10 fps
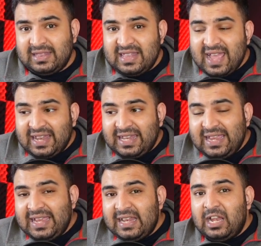they
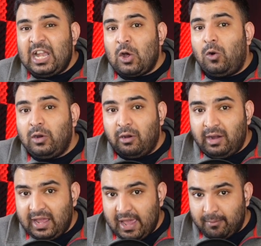need a
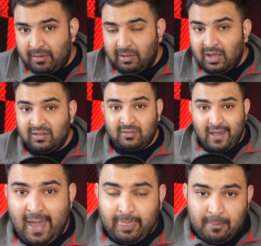longer cable. So
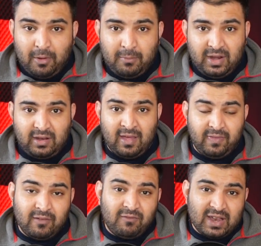at the moment,
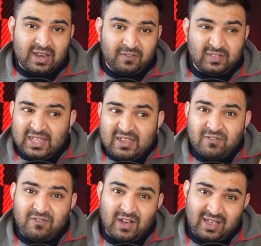the one of the
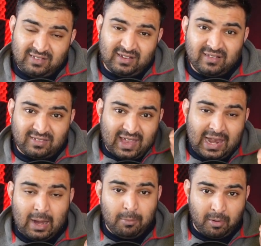fastest
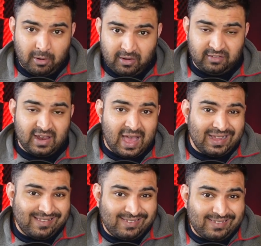selling products that
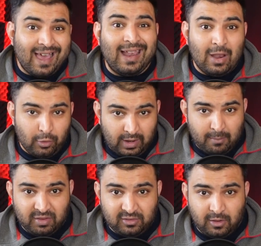I sell on
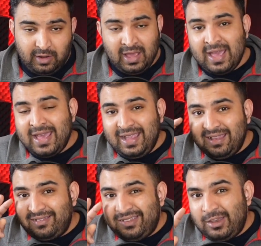Amazon
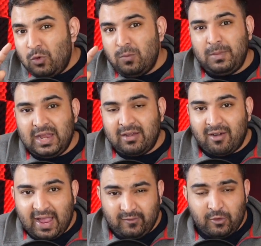is 2 meter
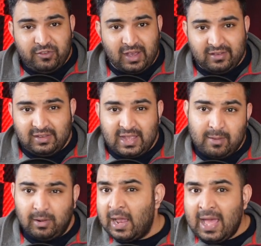iPhone charging
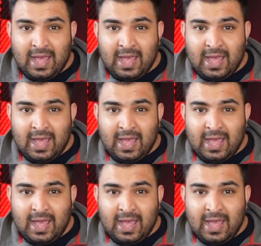cable.